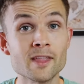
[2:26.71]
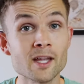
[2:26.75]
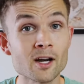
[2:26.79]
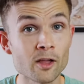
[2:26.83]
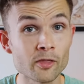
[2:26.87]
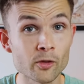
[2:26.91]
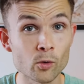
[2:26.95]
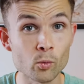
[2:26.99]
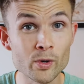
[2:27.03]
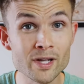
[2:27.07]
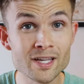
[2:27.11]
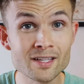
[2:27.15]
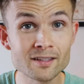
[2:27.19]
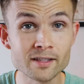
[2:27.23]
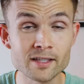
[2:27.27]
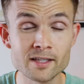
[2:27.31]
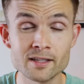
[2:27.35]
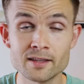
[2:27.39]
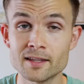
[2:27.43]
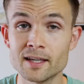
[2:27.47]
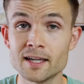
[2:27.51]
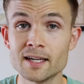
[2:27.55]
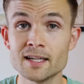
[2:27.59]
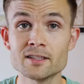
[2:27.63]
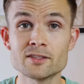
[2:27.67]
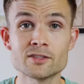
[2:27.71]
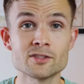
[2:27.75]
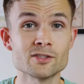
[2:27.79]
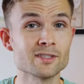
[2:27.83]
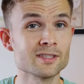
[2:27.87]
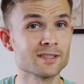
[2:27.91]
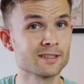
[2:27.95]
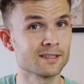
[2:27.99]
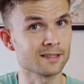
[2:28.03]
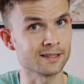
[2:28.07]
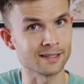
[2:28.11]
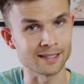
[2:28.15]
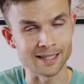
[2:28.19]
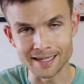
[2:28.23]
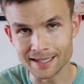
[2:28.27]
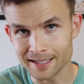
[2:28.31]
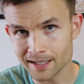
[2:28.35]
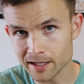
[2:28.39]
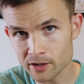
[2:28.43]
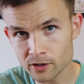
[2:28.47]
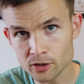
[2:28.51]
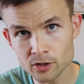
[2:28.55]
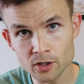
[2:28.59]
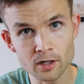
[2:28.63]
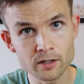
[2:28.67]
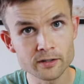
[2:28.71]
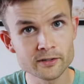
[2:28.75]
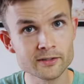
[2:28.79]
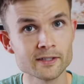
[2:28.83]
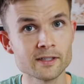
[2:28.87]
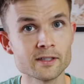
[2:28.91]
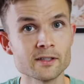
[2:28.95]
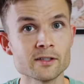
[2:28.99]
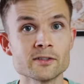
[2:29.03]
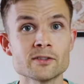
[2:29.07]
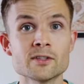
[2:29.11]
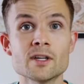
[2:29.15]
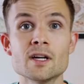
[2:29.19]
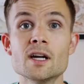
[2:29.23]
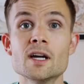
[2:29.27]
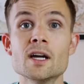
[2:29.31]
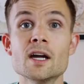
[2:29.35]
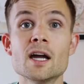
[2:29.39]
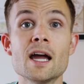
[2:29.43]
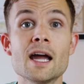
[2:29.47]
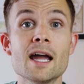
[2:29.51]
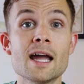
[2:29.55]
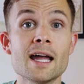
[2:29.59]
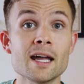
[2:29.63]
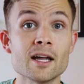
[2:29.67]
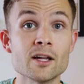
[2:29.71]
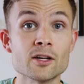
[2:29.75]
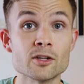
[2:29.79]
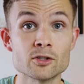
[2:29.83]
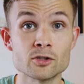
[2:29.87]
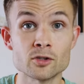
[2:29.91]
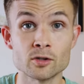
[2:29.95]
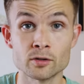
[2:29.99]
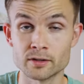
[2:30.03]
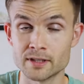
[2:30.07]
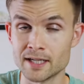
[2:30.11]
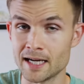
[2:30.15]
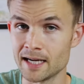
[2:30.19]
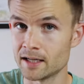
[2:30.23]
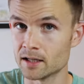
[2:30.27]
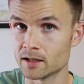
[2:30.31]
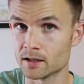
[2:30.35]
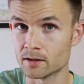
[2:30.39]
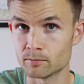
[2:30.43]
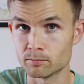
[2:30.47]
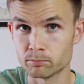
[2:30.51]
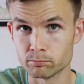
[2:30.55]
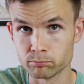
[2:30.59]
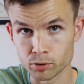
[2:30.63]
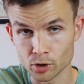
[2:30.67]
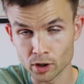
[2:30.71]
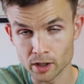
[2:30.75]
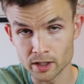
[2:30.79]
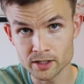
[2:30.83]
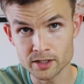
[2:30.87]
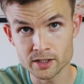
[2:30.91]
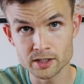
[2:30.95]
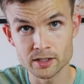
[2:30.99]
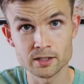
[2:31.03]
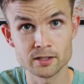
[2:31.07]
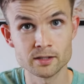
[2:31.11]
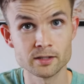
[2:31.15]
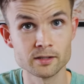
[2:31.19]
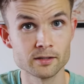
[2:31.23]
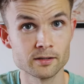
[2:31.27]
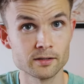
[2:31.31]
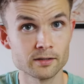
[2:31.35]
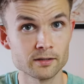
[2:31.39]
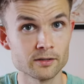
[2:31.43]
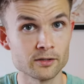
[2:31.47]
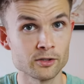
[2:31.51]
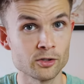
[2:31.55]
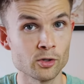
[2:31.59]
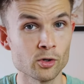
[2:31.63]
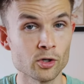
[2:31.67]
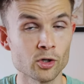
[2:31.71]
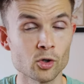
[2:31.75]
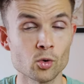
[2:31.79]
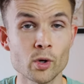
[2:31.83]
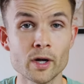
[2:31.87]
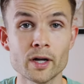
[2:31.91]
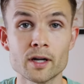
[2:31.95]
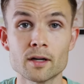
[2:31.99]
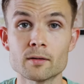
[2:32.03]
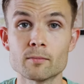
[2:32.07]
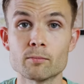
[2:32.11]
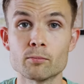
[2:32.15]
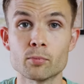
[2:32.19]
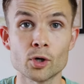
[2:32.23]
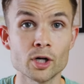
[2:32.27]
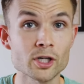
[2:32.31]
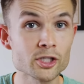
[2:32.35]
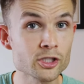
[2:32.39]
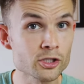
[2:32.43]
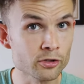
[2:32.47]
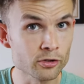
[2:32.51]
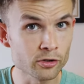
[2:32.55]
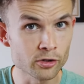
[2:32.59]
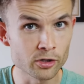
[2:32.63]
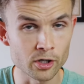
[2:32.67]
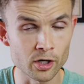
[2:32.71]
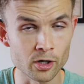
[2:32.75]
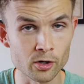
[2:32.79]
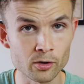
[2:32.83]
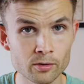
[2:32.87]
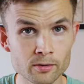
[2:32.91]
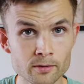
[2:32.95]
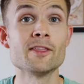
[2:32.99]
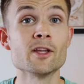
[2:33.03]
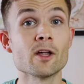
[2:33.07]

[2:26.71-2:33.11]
Then on the weekly things, you're just cleaning out your dog's ears and you're taking a brush, doing a quick brush of their coat.